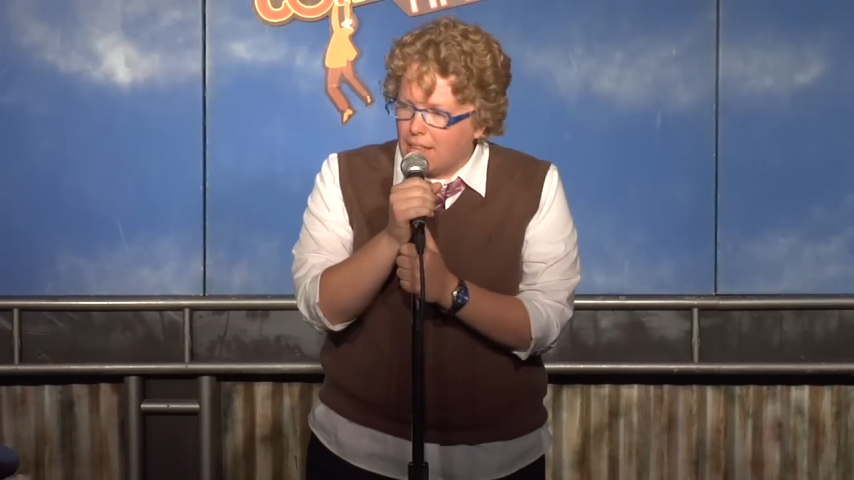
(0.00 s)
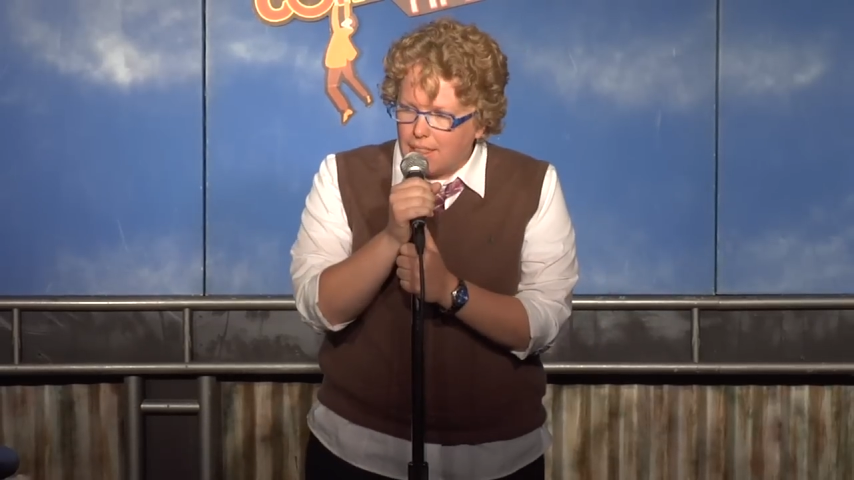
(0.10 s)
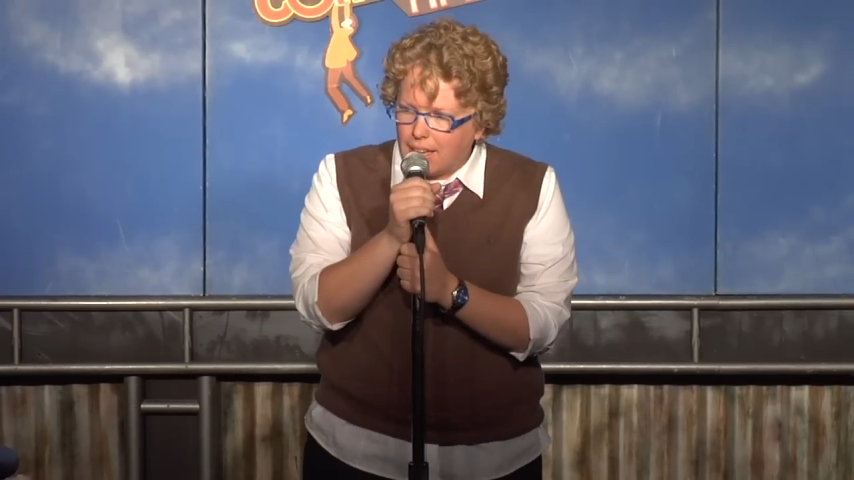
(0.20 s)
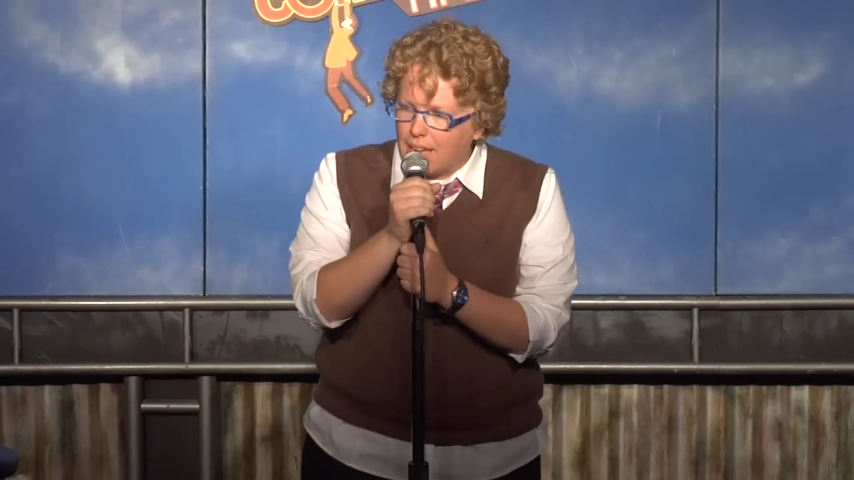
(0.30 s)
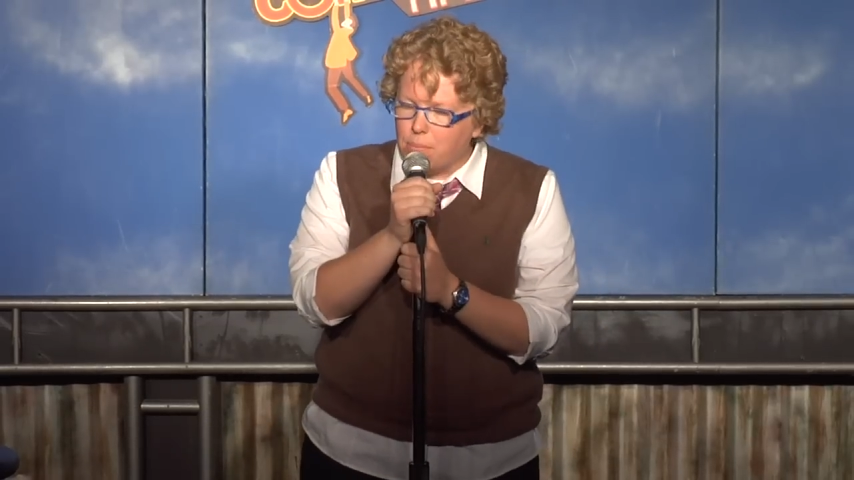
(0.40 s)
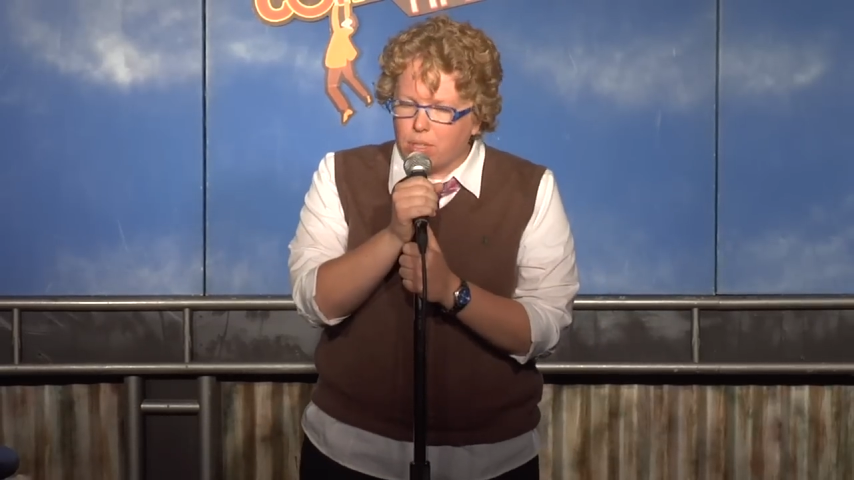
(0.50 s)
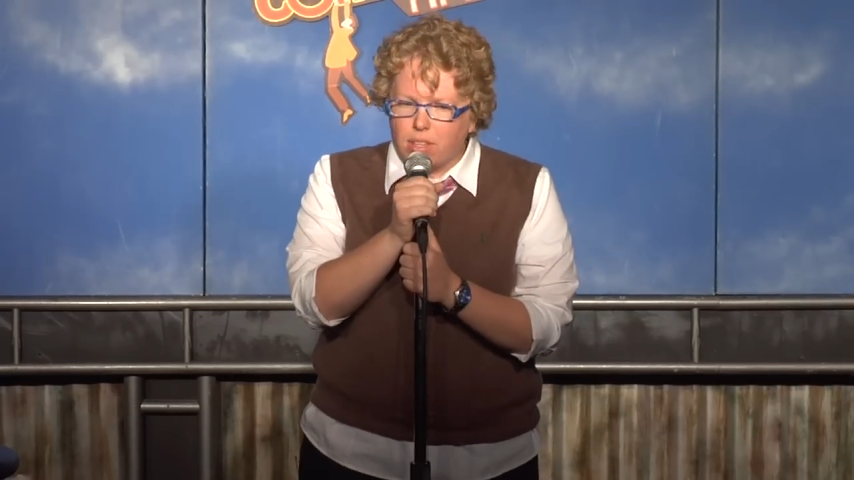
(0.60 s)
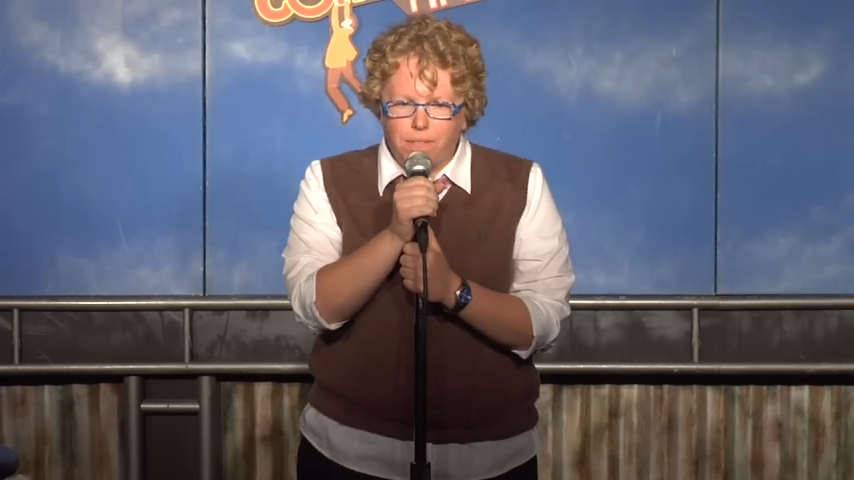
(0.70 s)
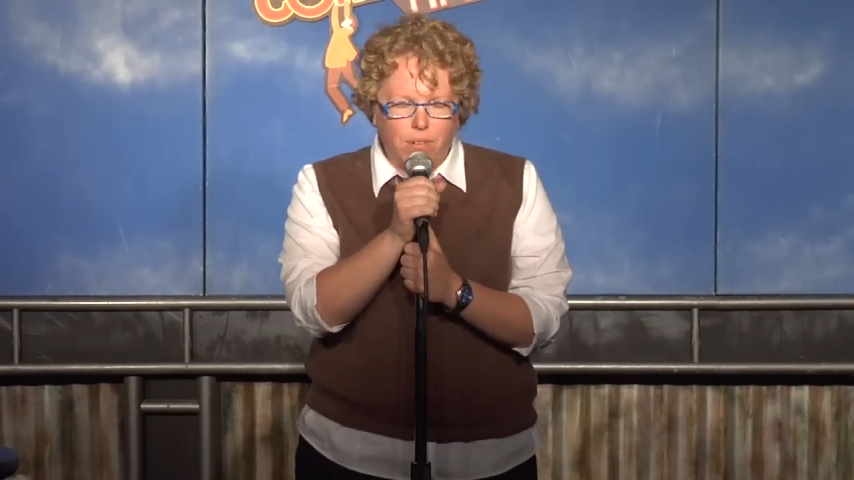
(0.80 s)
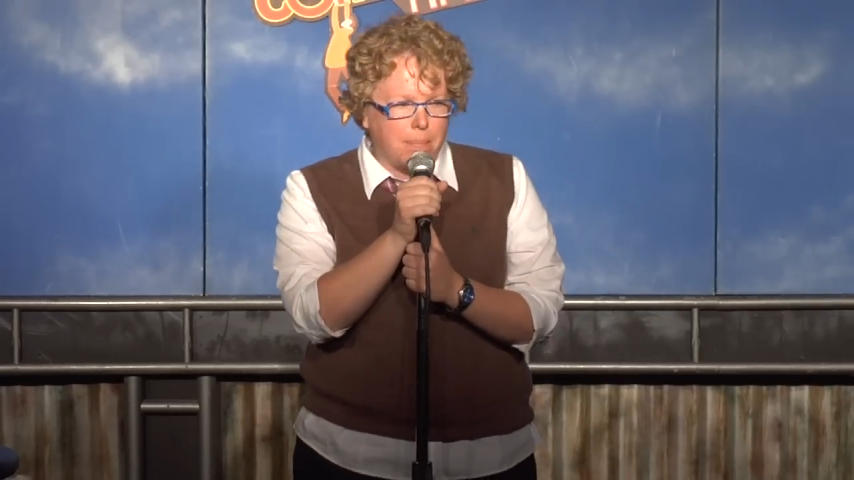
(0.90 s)
that came with
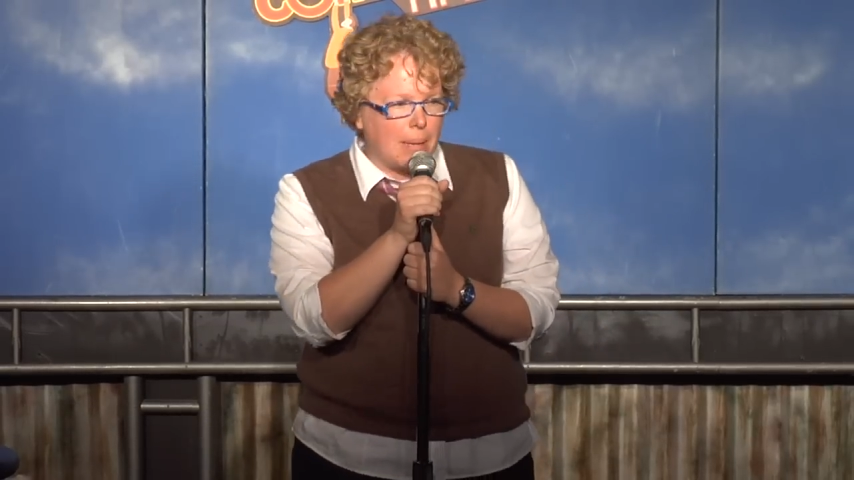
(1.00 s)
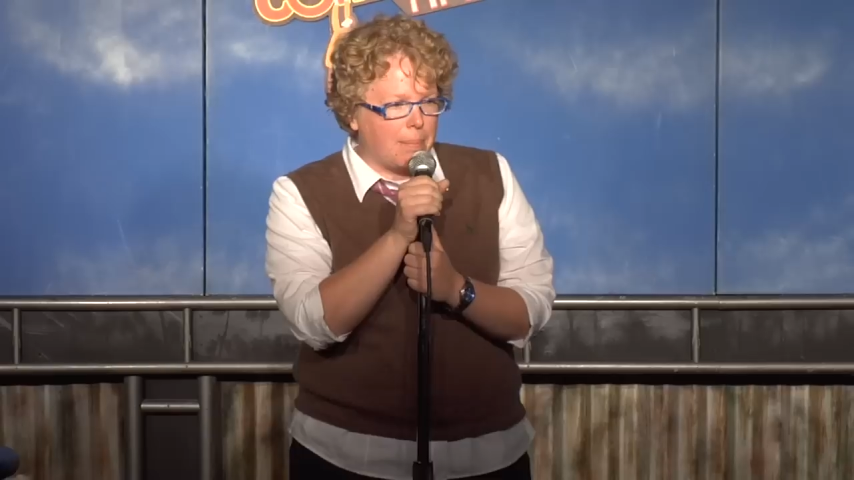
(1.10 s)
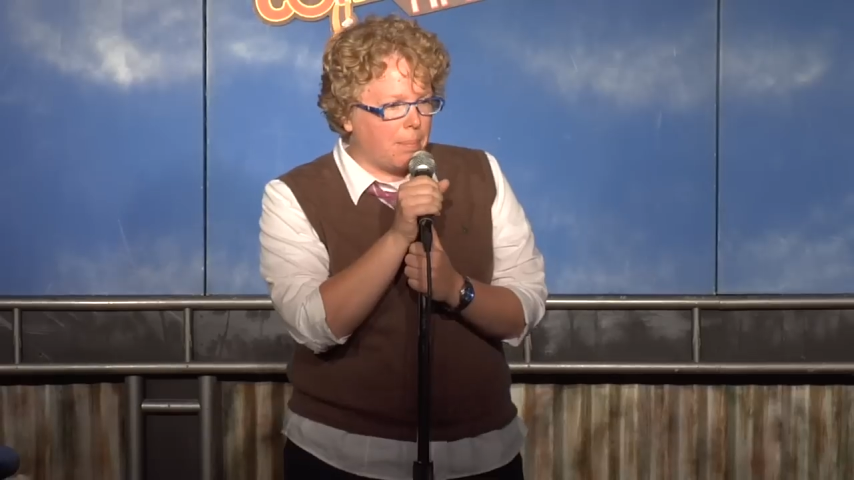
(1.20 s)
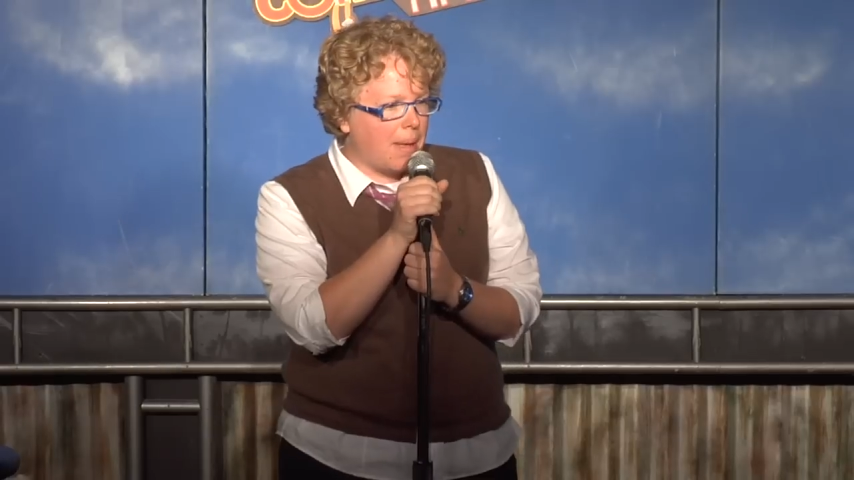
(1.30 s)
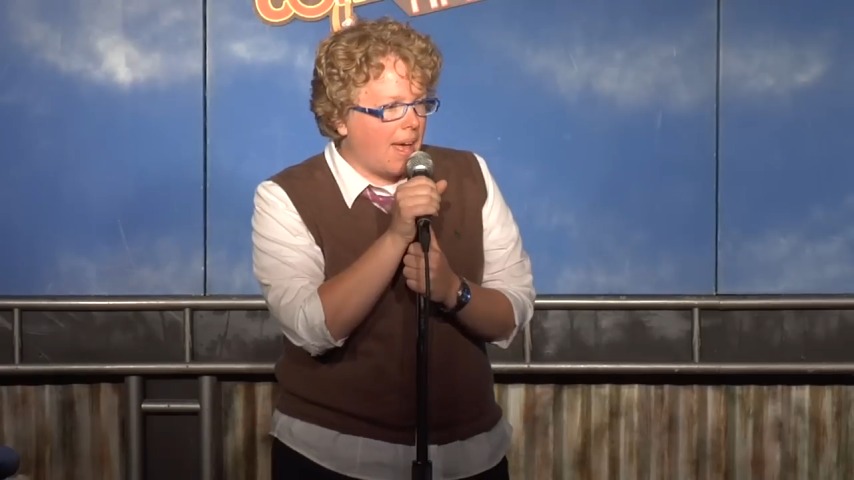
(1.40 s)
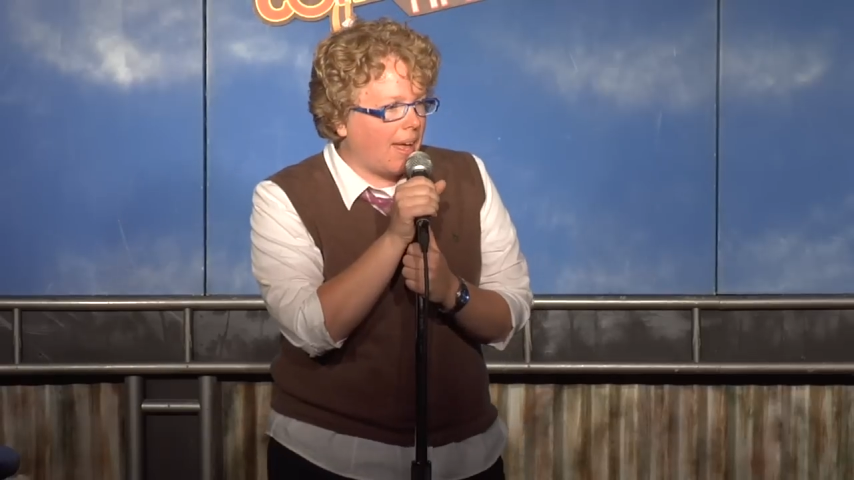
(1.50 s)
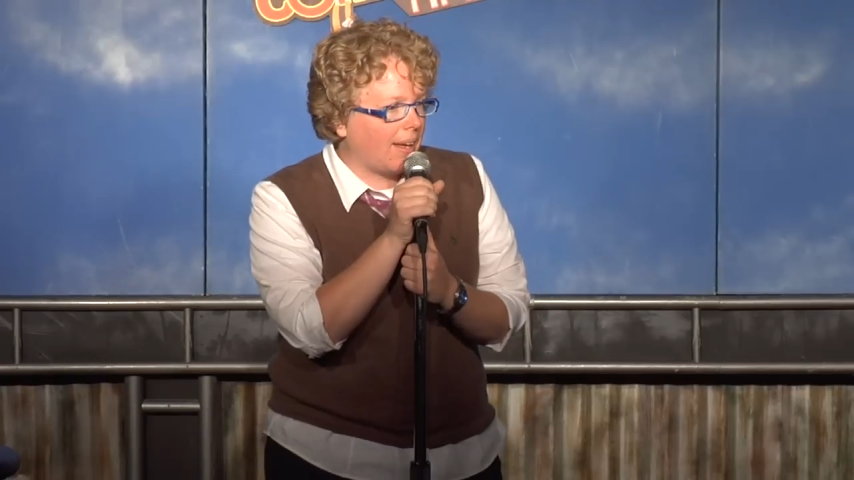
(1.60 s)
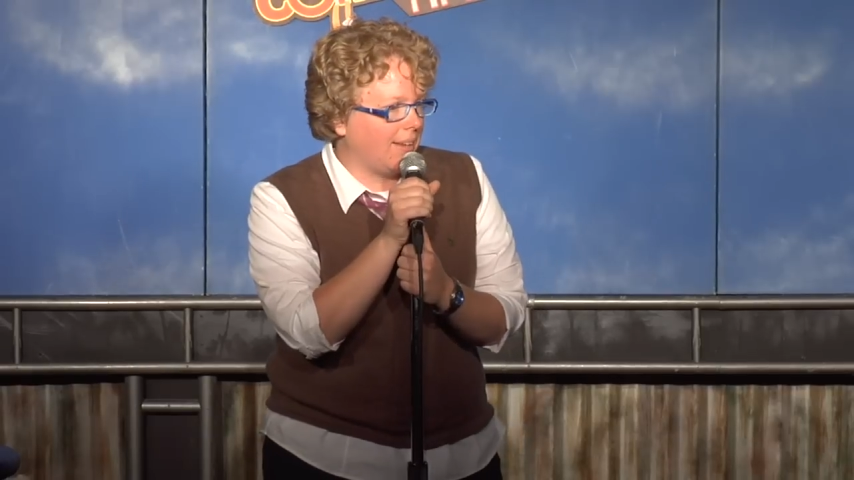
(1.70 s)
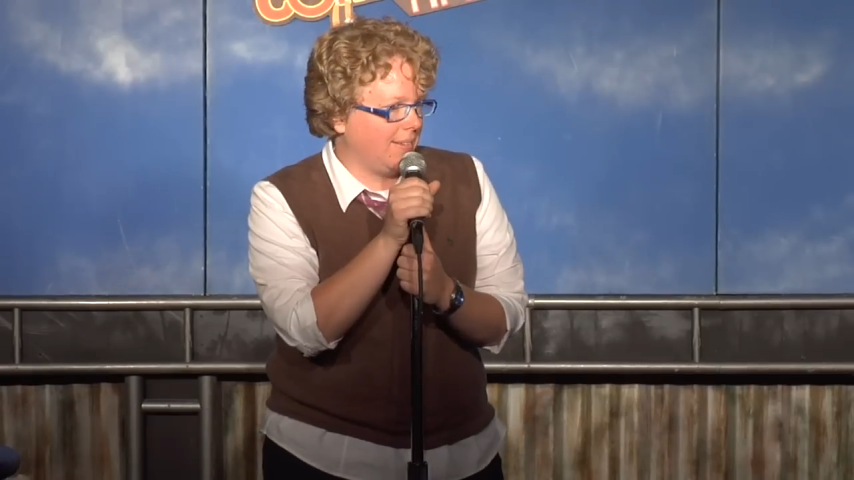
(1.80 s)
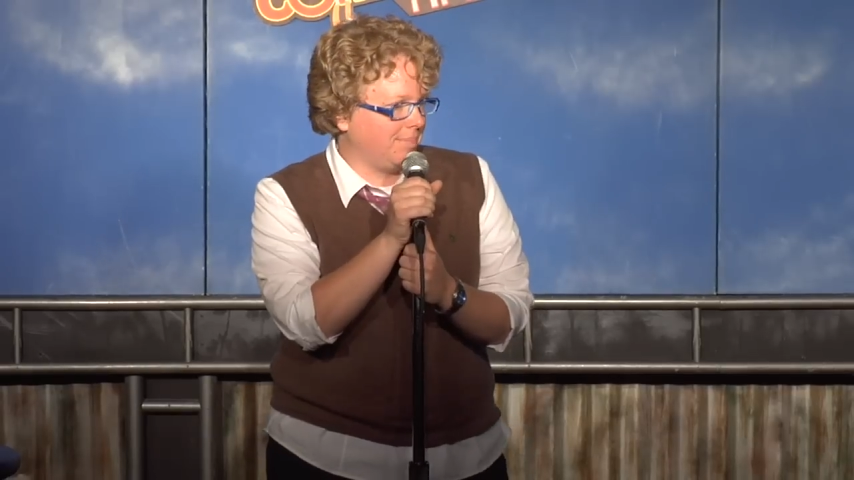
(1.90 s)
the free paper bag.